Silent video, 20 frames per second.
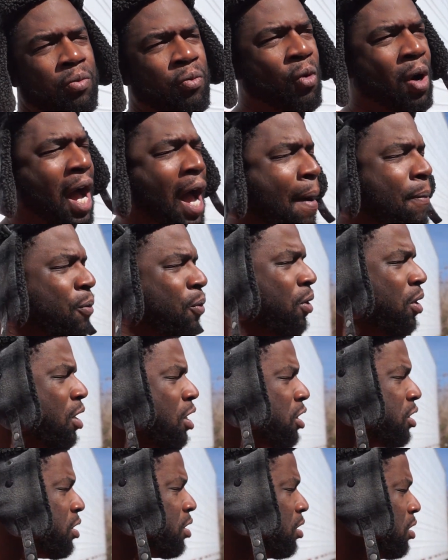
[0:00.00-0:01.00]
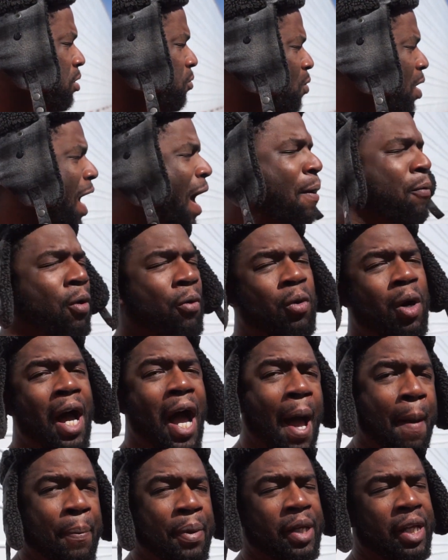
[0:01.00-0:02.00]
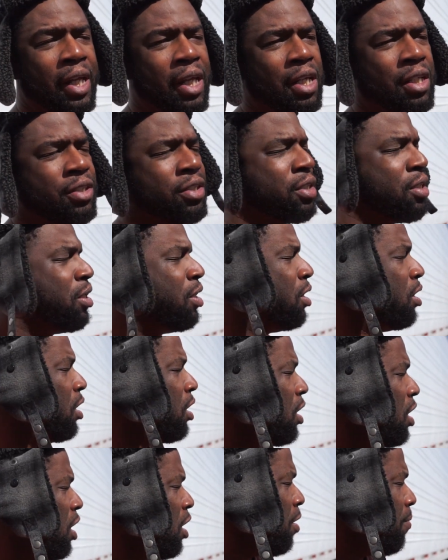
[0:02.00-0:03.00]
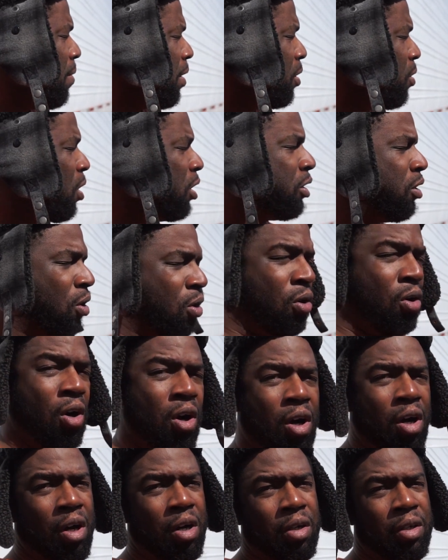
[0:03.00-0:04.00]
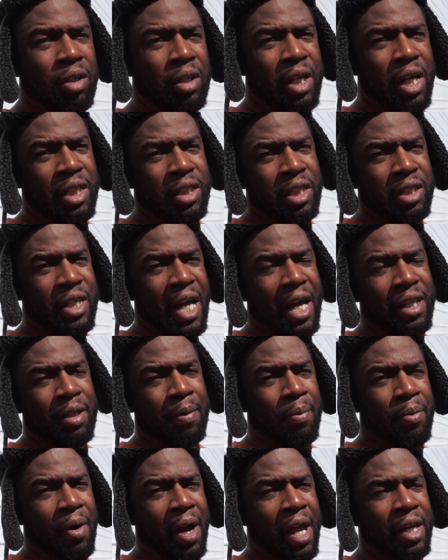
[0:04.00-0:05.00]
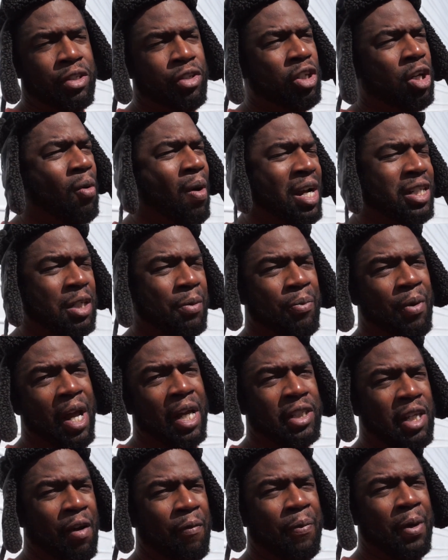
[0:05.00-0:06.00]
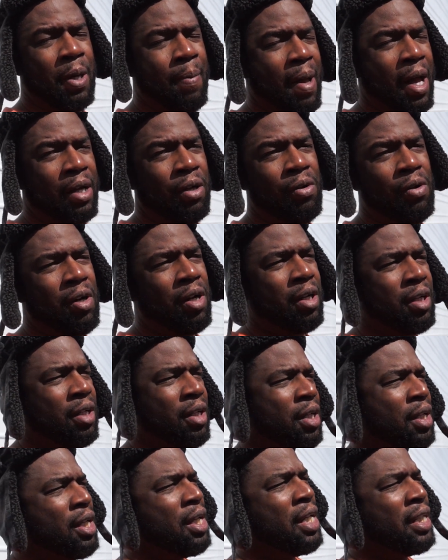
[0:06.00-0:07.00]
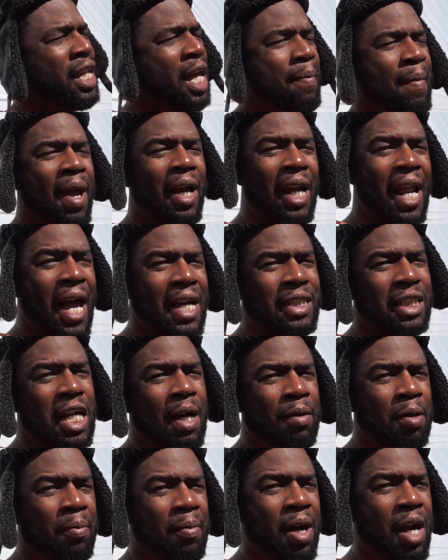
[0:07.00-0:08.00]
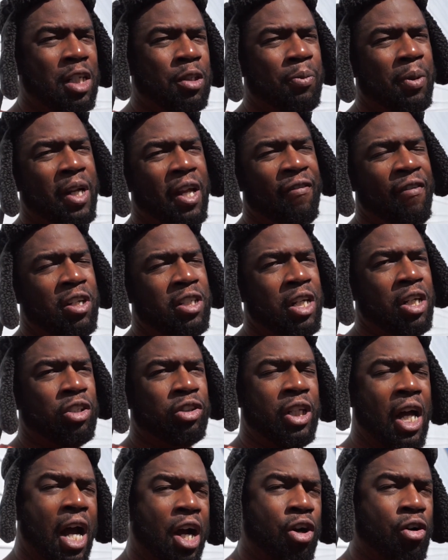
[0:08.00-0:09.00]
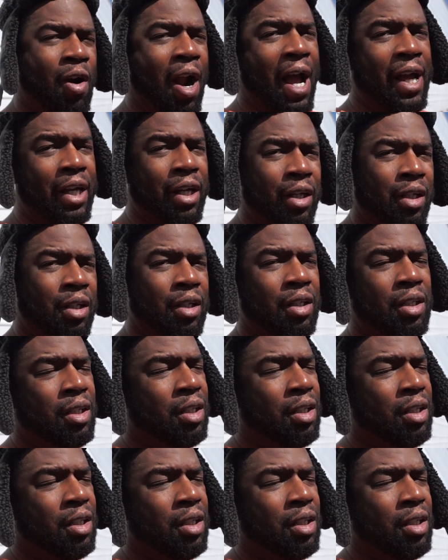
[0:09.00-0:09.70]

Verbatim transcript: What happened was, what what will happen is, because the oil is inside the brakes, you can wash the brakes off, put them back on. They may last a couple months, but eventually they'll start cracking.